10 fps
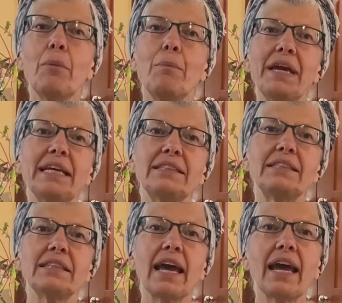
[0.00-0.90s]
beets
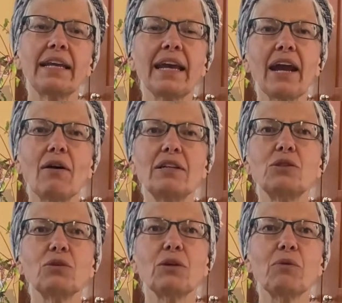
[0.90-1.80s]
and
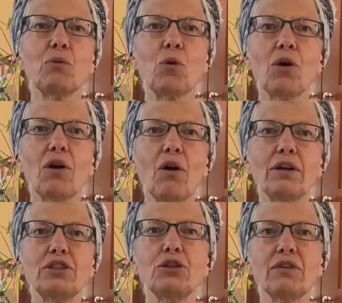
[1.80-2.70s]
carrots are
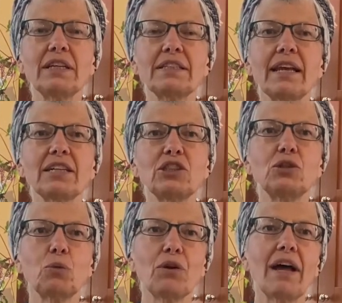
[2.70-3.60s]
two of the selections
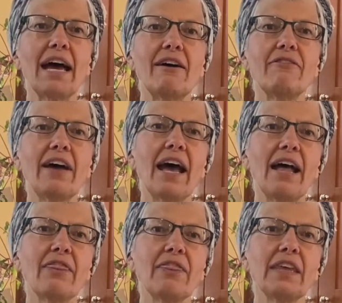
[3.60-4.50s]
we'll have
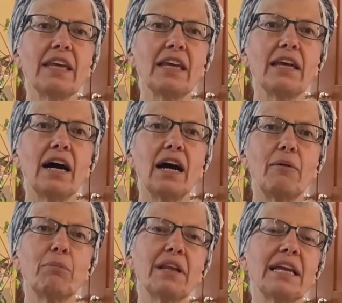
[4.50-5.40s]
at the
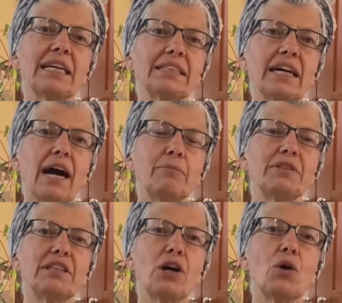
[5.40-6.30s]
clinic stop.
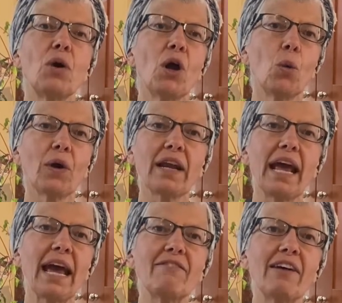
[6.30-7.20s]
So we're going to have